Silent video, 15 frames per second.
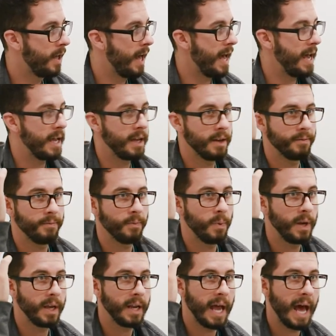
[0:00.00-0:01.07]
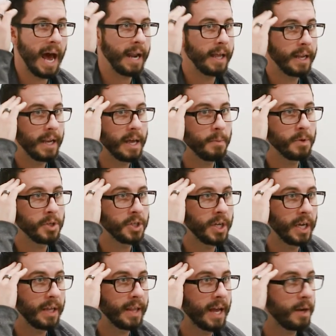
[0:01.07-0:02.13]
hey, if we can add in
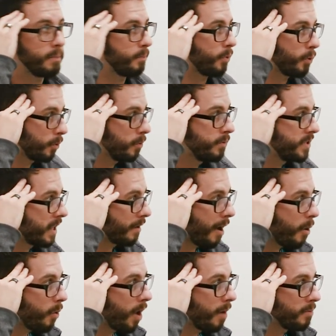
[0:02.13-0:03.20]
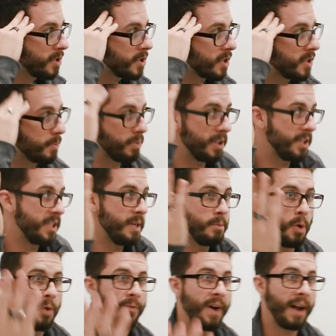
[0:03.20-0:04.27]
imaging and that improves their outcome just because of
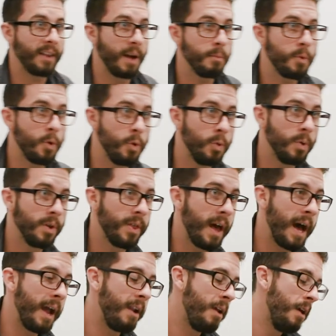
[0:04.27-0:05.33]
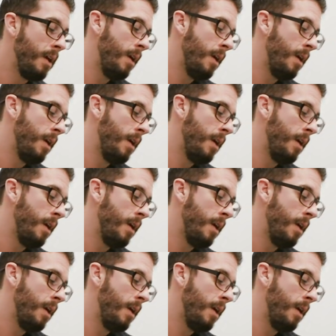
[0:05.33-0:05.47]
placebo effect, I'm cool with that.